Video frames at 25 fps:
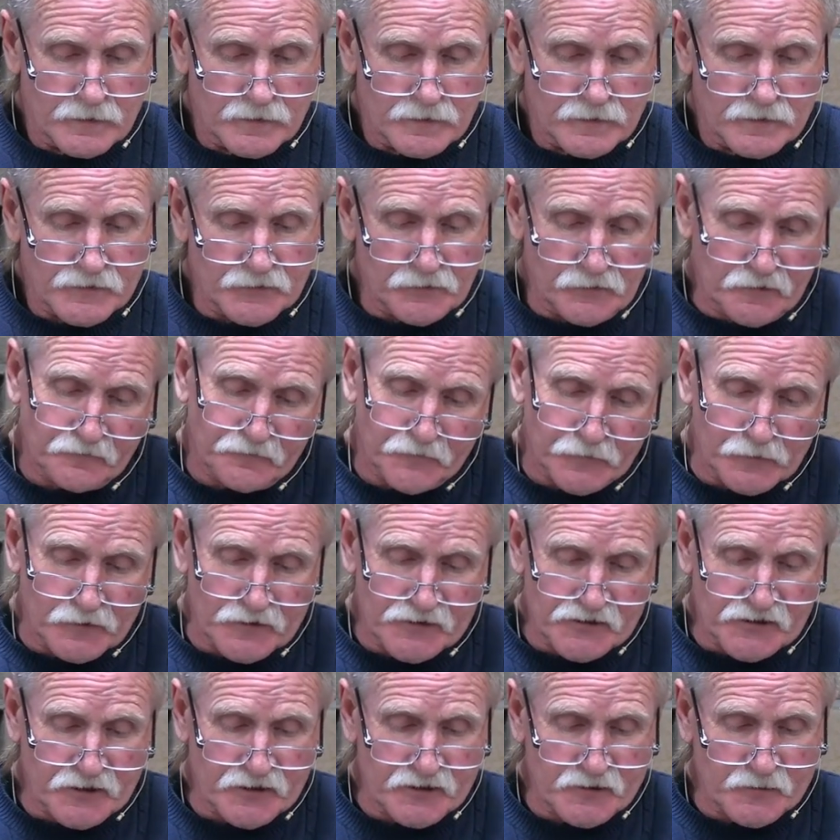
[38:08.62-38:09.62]
So the
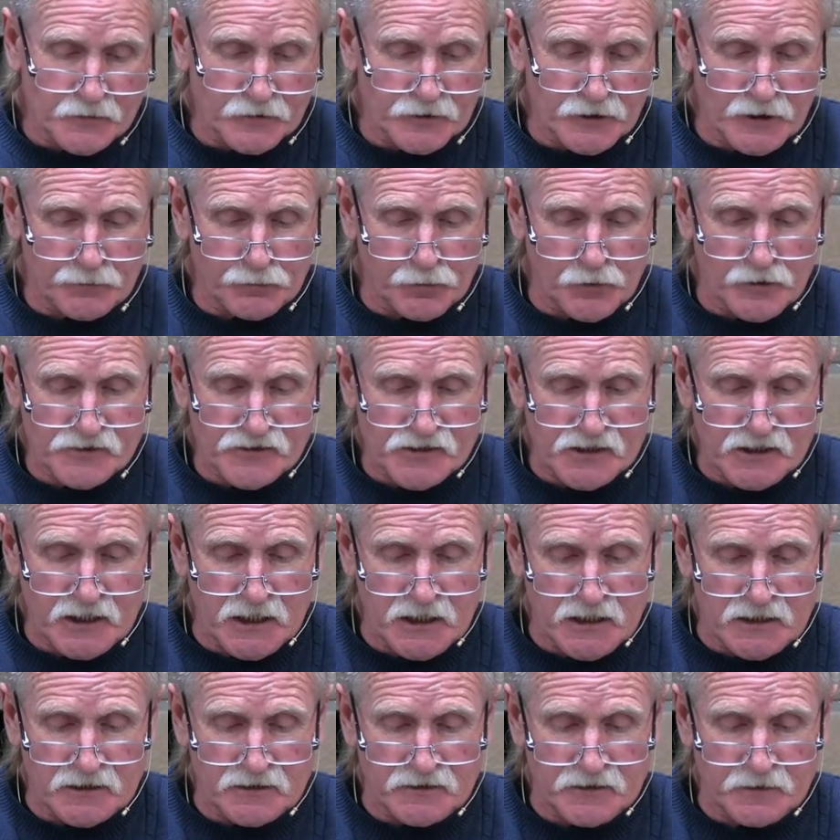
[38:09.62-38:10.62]
Philistines went up once
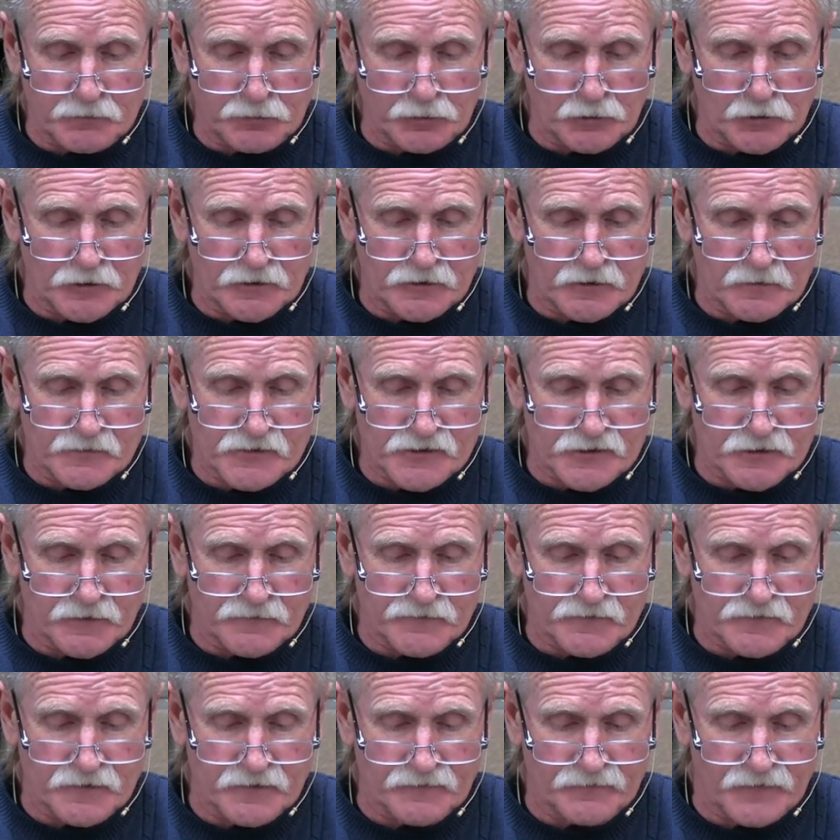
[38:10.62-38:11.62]
again and deployed
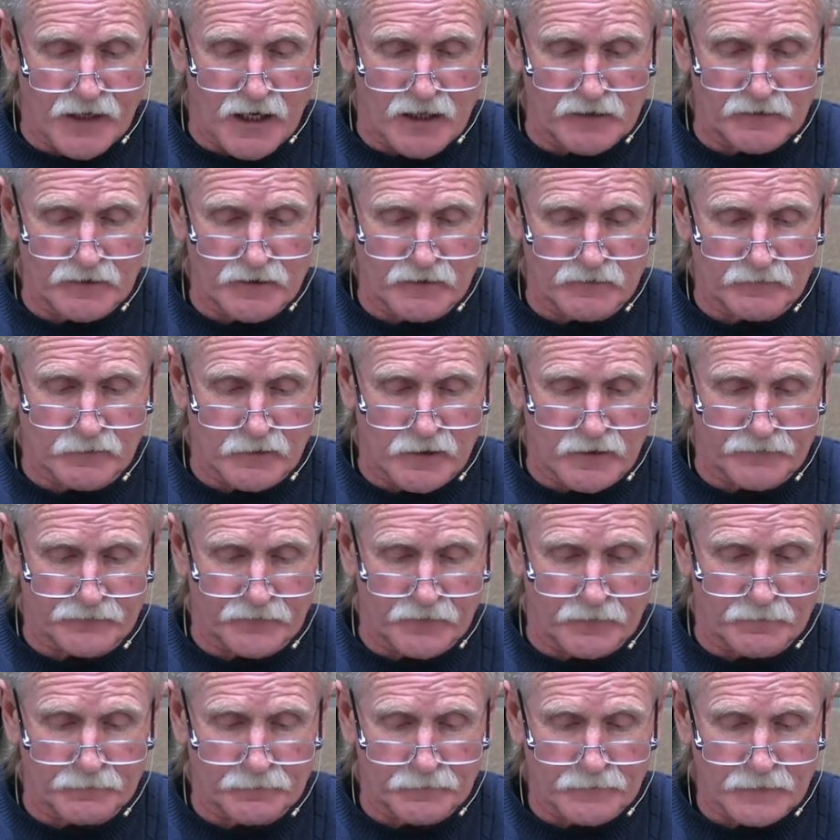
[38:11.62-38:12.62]
themselves in the valley of
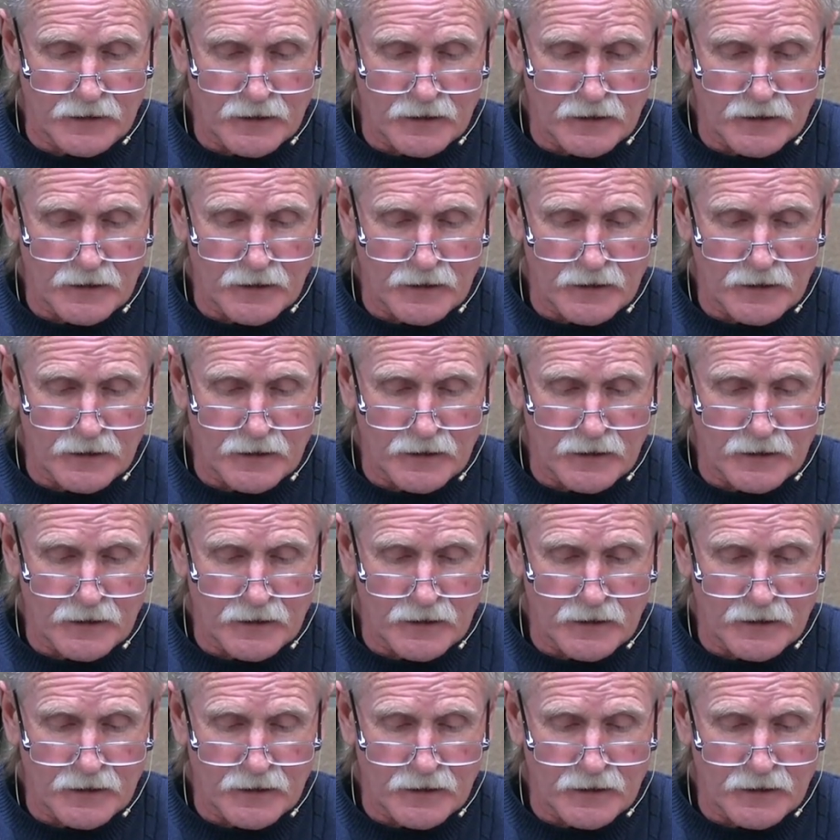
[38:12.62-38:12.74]
Rephaim.